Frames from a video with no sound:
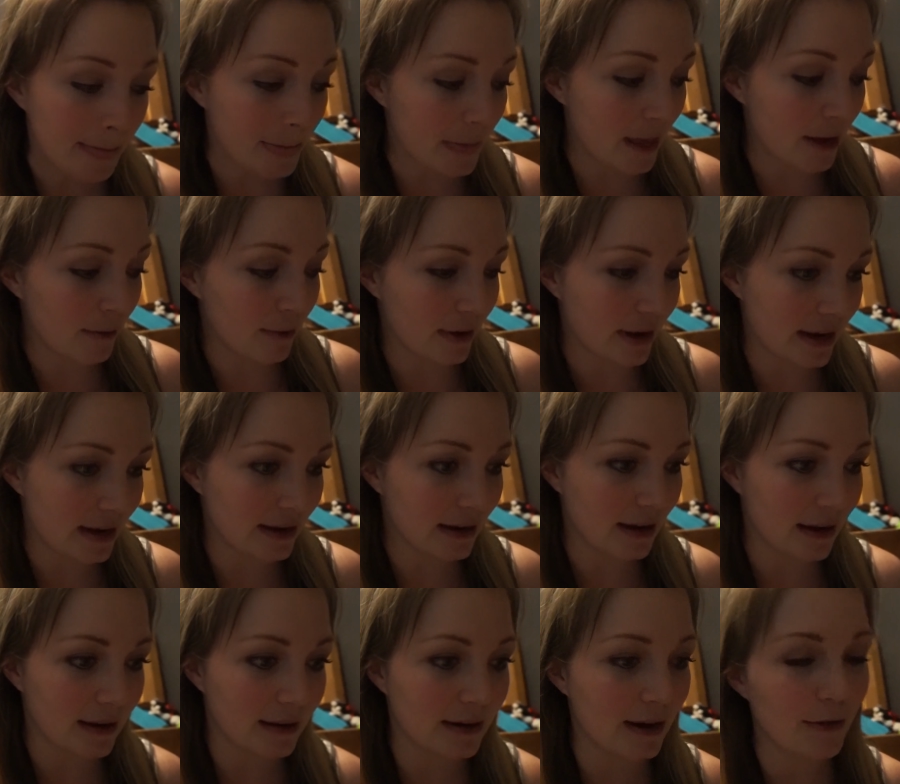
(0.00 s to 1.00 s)
they were in
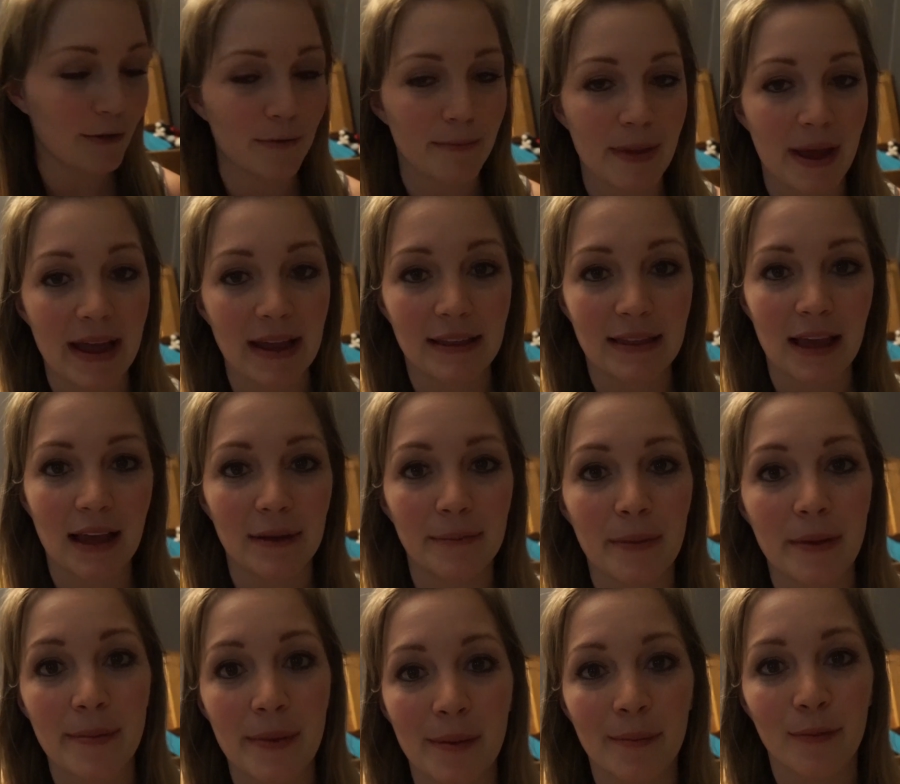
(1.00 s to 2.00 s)
another bag that
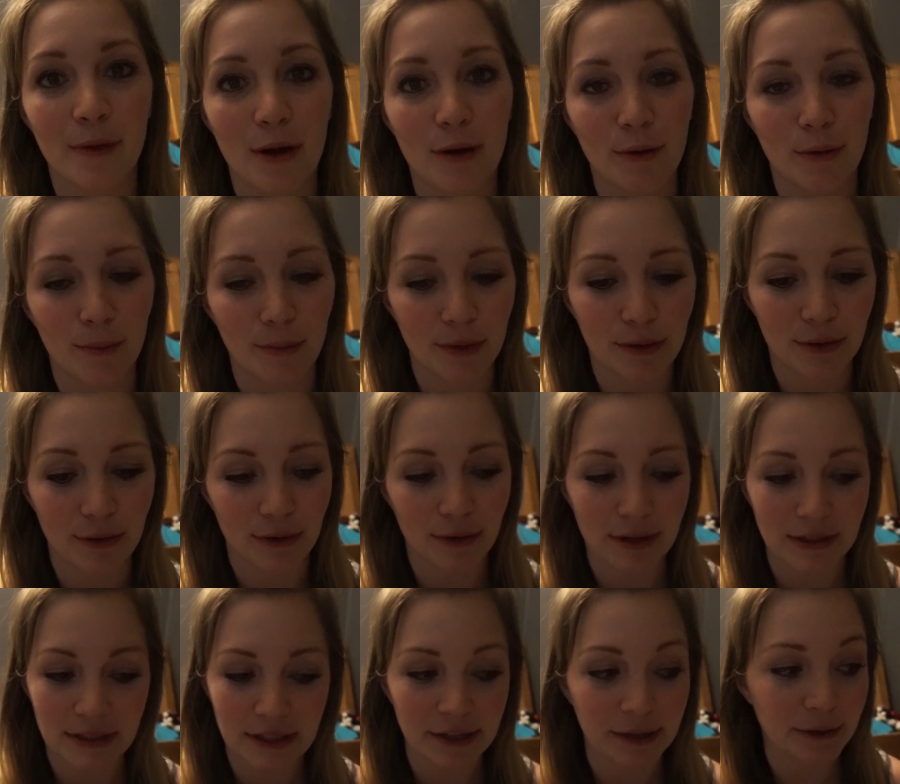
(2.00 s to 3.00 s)
my mom brought home with her
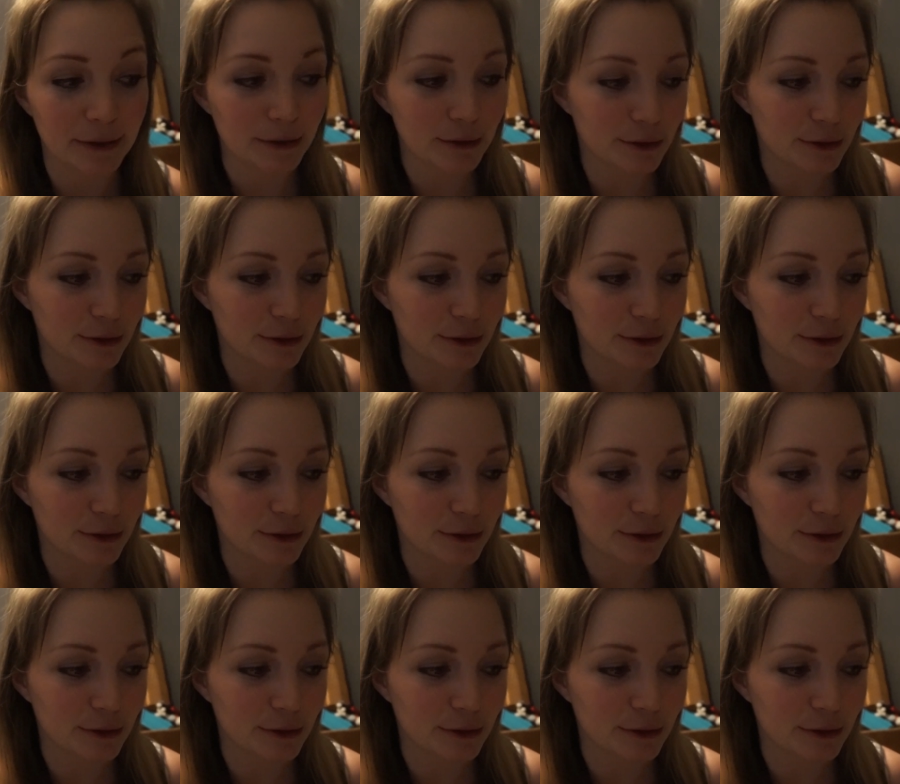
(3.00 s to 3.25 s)
and Taylor,